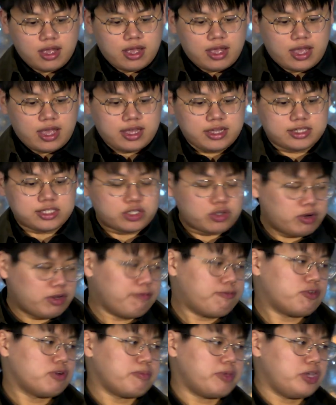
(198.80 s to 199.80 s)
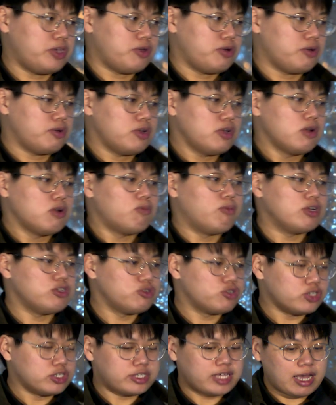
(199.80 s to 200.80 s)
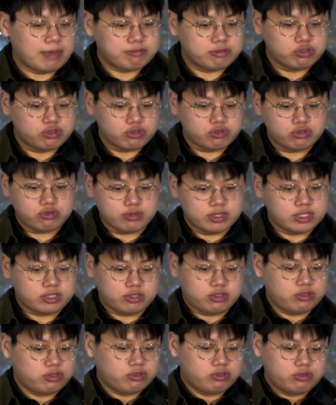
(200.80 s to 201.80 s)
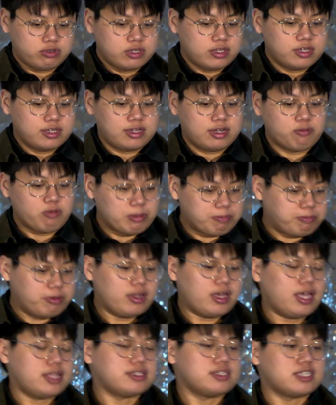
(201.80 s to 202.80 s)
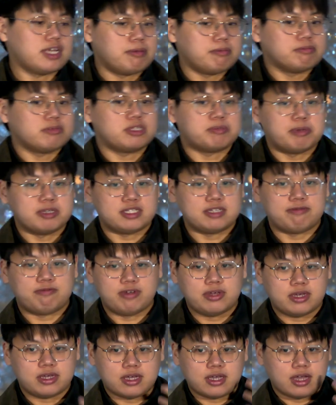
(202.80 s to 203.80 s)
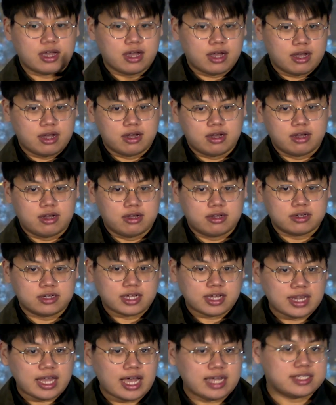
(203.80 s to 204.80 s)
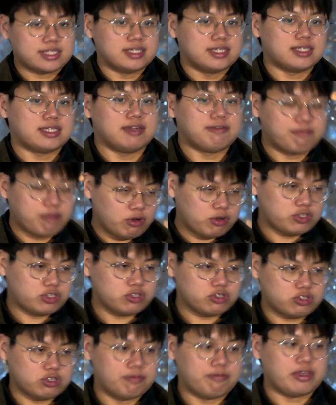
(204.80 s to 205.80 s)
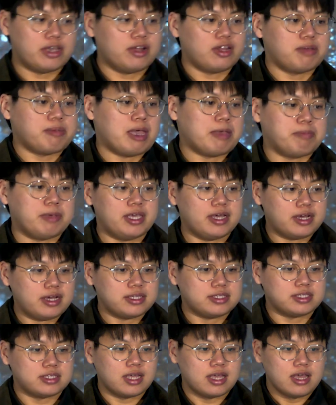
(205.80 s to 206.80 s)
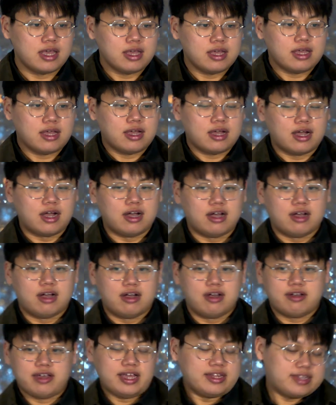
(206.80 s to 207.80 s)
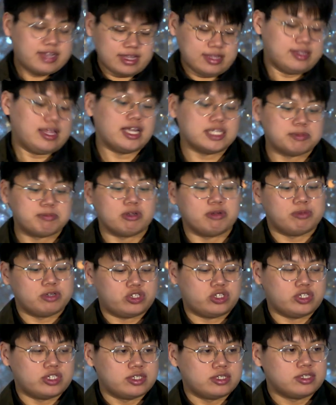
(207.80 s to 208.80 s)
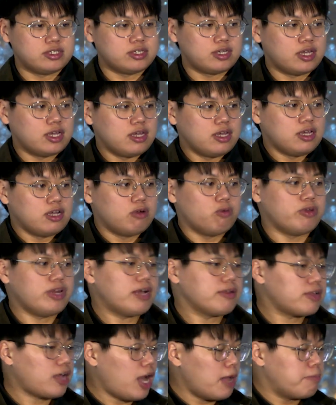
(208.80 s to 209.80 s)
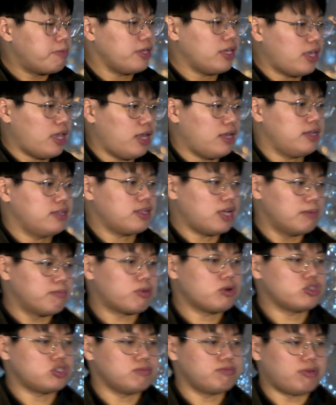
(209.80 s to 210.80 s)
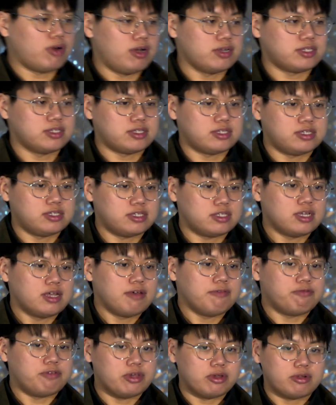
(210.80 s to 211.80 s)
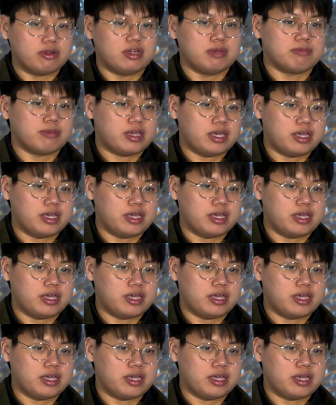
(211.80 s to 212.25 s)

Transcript: And starting from here, what you just have to do is to replace some specific classes and functions to vLLM APIs, and that's pretty much it. Without complicated conversion processes, vLLM